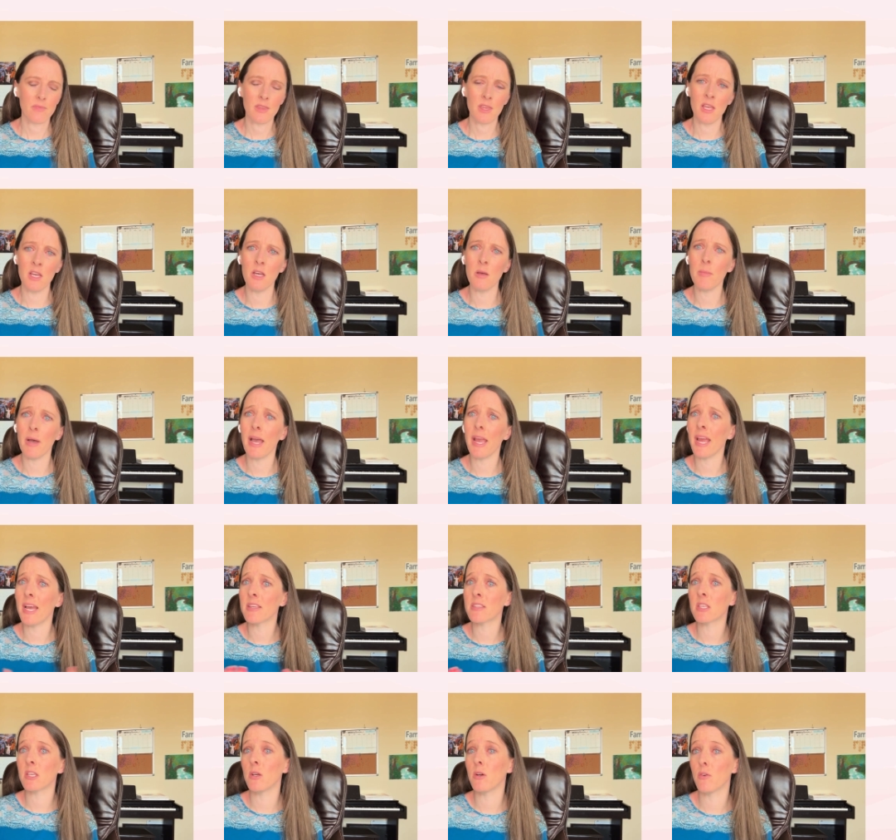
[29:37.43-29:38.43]
I
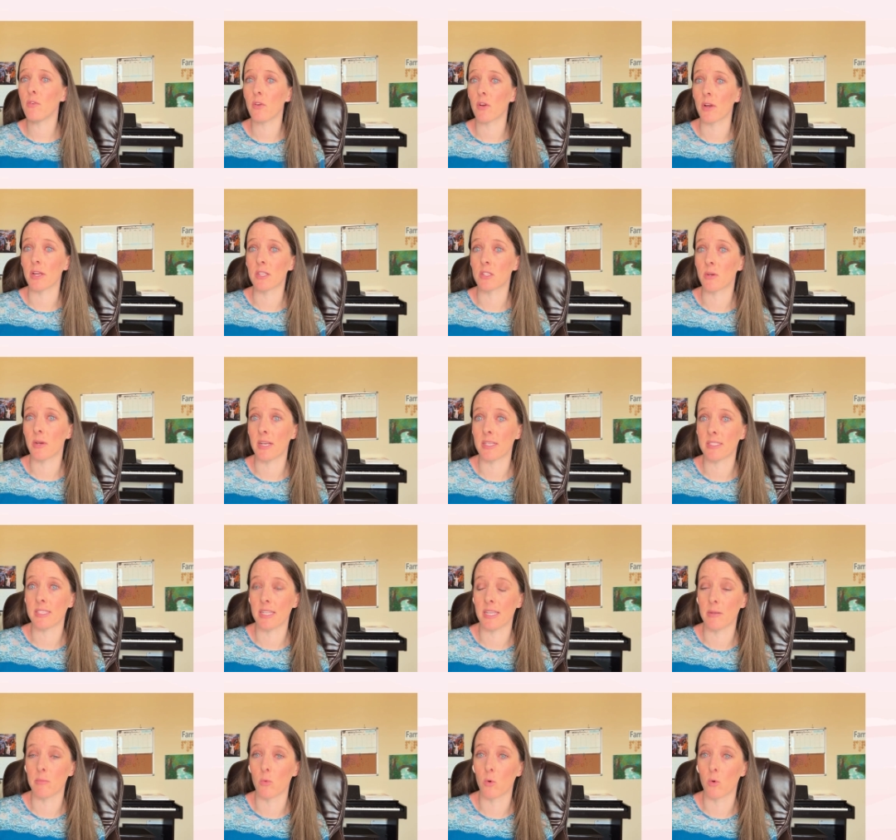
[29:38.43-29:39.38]
ask you, if you're interested in